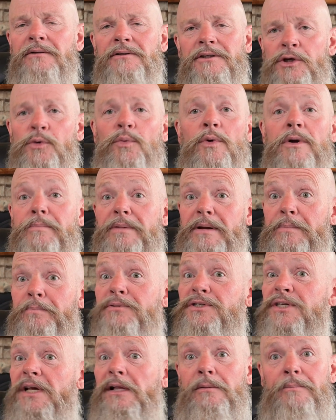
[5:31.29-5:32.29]
you wouldn't be
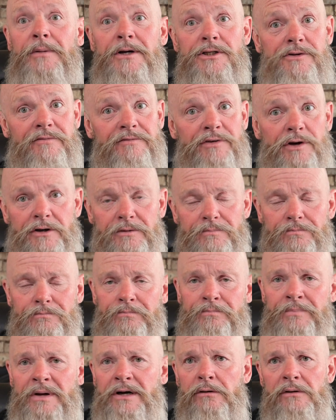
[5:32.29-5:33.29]
selling much of your
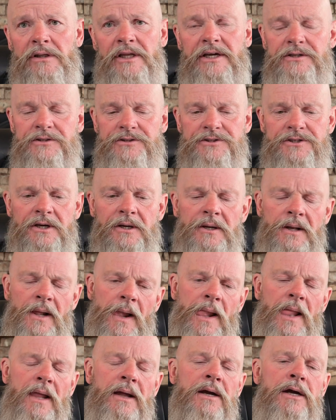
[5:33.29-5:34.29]
better lens.
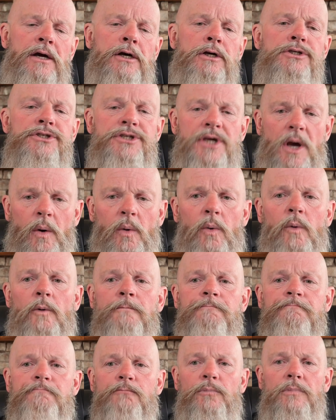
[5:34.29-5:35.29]

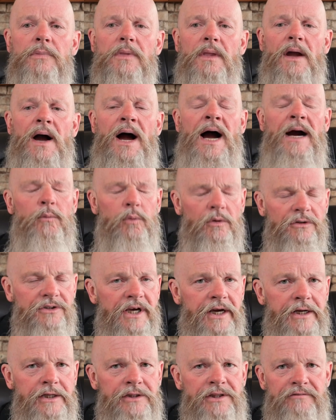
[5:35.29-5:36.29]
So I will
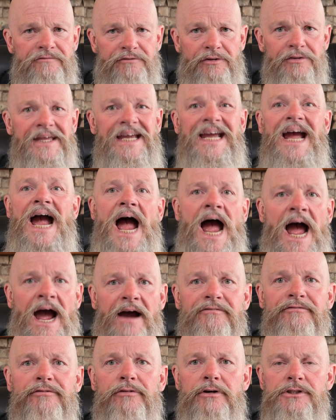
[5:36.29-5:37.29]
tell you that for the
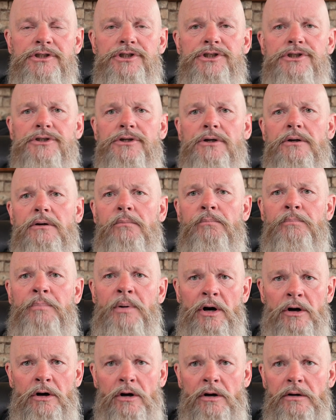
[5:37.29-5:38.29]
average
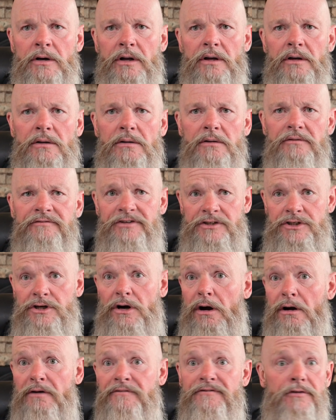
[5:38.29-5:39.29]
bird
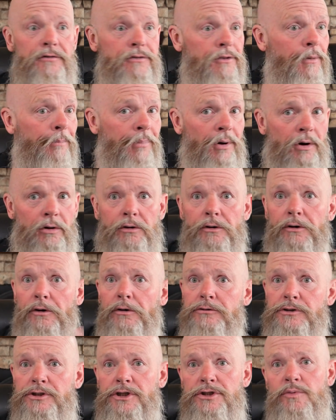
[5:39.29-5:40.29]
photographer, the birder
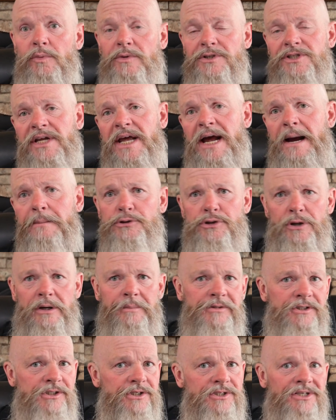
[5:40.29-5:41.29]
who just wants to capture
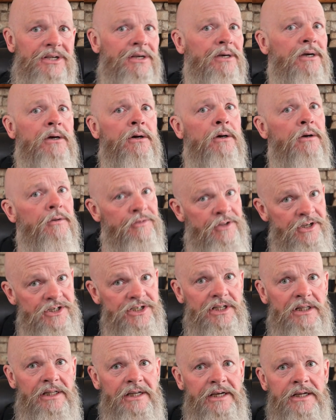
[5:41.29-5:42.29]
images,
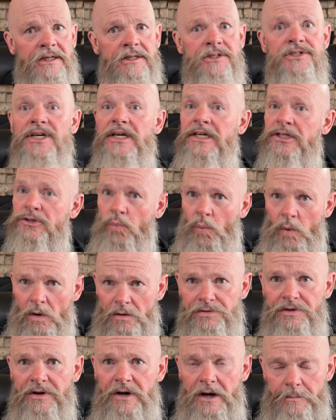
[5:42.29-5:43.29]
this lens is
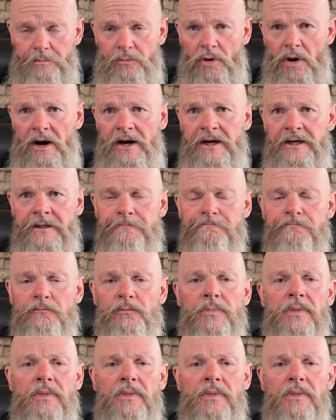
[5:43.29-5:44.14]
worth an upgrade.